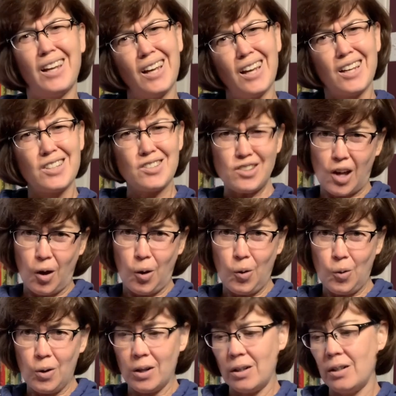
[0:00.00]
So,
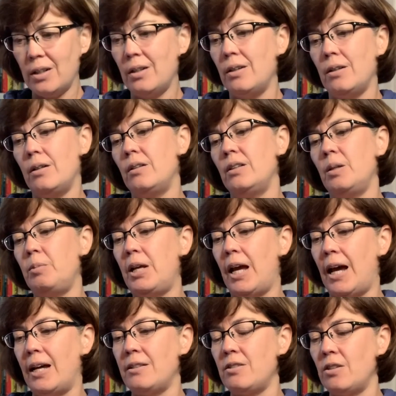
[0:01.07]
Libby
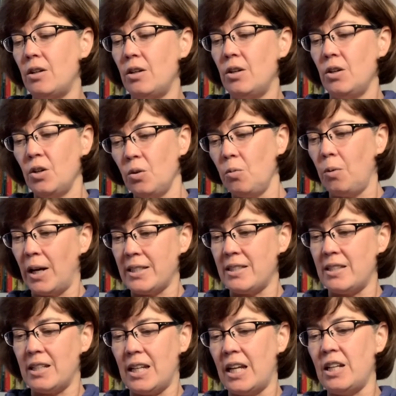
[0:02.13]
asked, who wants to
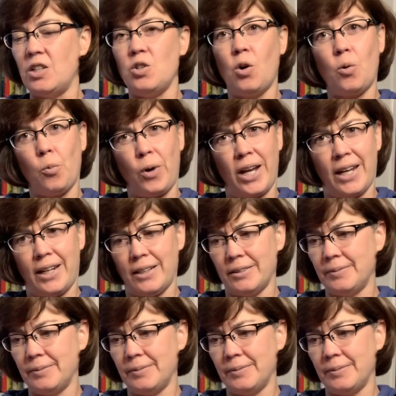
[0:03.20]
get in your way?